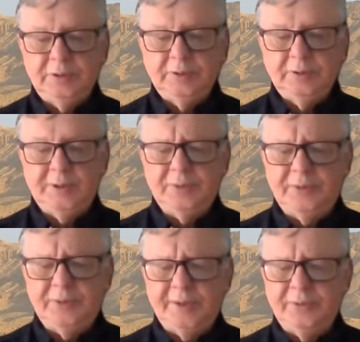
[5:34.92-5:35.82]
I
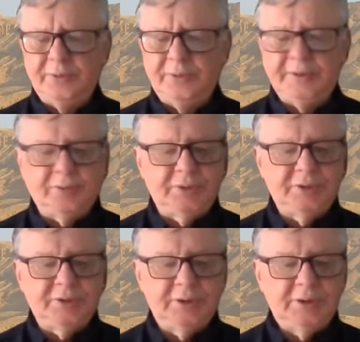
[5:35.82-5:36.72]
don't think, though, that it
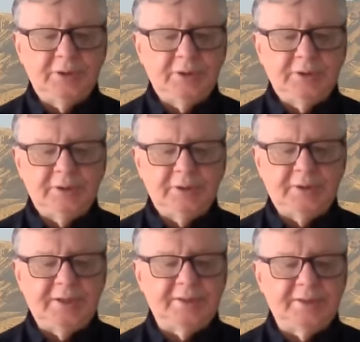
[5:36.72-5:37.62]
was a
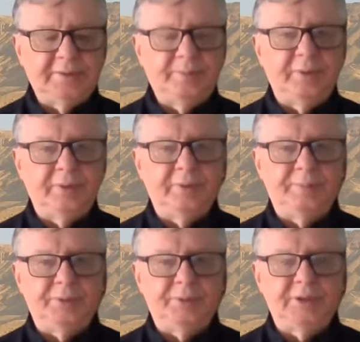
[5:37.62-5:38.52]
case of
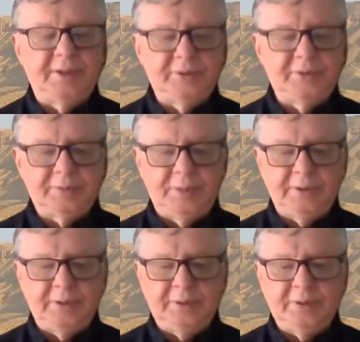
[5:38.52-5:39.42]
Plotinus
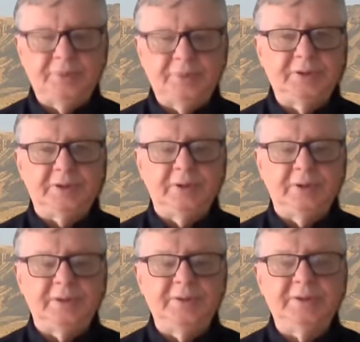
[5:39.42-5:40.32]
being consciously
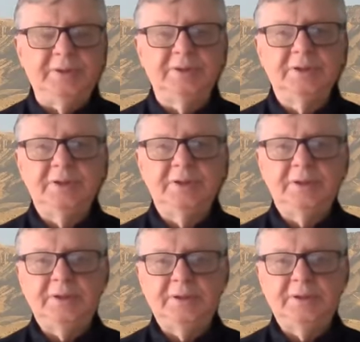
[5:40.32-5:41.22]
hurling
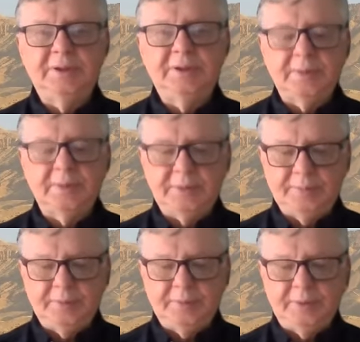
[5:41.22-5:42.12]
these
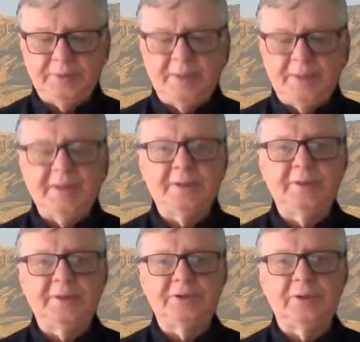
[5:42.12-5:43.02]

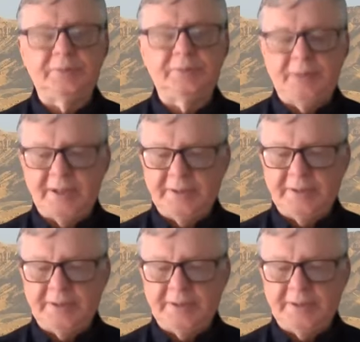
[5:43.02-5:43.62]
assaults back,